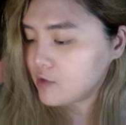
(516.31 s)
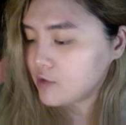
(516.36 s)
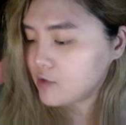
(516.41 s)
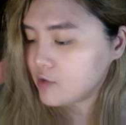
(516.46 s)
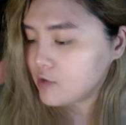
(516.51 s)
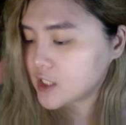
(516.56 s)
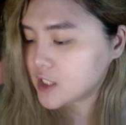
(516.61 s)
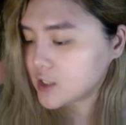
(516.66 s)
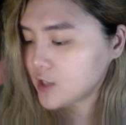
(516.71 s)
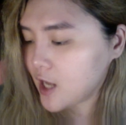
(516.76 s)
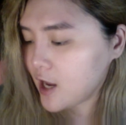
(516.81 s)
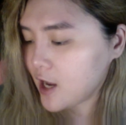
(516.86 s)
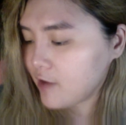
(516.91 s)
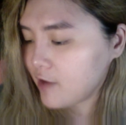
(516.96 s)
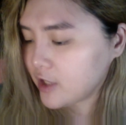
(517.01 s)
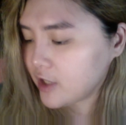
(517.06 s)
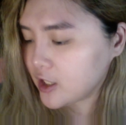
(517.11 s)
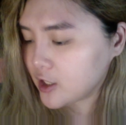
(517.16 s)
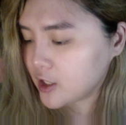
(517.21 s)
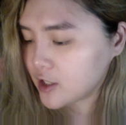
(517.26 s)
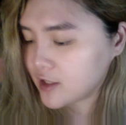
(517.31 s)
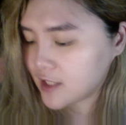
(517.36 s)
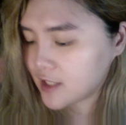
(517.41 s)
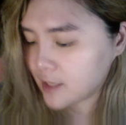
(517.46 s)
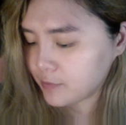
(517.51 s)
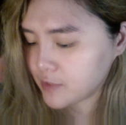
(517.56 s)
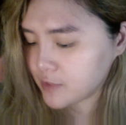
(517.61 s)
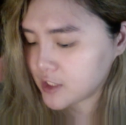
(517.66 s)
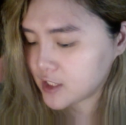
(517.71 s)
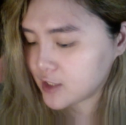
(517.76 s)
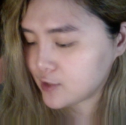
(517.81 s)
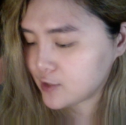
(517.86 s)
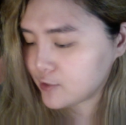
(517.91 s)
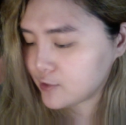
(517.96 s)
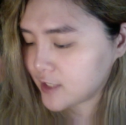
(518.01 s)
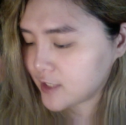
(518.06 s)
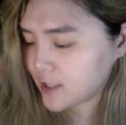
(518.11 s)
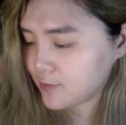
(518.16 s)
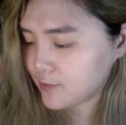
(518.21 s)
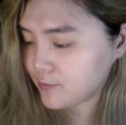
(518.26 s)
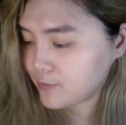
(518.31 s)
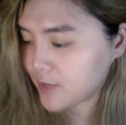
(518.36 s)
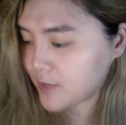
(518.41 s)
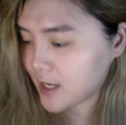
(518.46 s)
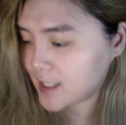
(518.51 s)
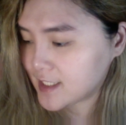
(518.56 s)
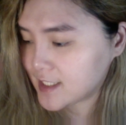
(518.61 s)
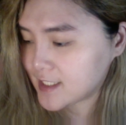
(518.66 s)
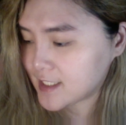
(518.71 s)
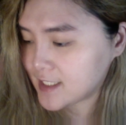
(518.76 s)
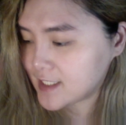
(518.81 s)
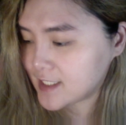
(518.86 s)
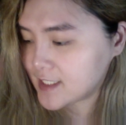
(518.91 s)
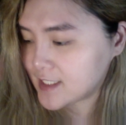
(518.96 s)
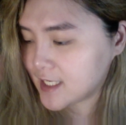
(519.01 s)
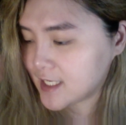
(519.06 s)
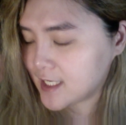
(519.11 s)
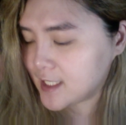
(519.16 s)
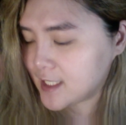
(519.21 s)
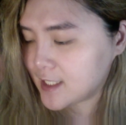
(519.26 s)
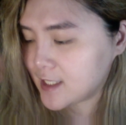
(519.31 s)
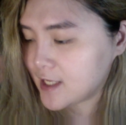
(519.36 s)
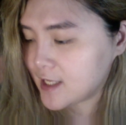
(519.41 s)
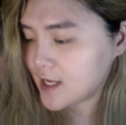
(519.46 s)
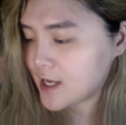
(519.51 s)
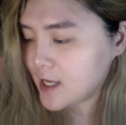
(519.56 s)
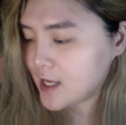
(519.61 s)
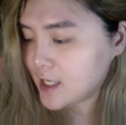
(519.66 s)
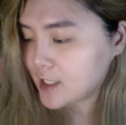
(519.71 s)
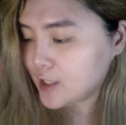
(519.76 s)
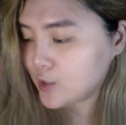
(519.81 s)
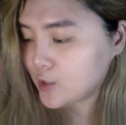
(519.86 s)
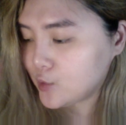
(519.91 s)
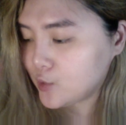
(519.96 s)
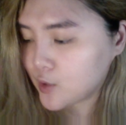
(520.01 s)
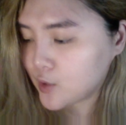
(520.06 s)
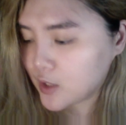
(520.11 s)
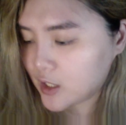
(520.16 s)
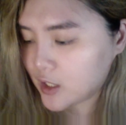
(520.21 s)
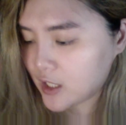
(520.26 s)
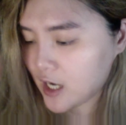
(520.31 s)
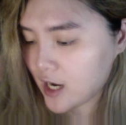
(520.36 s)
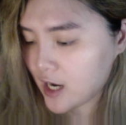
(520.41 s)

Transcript: We do have here Neptune in Pisces in your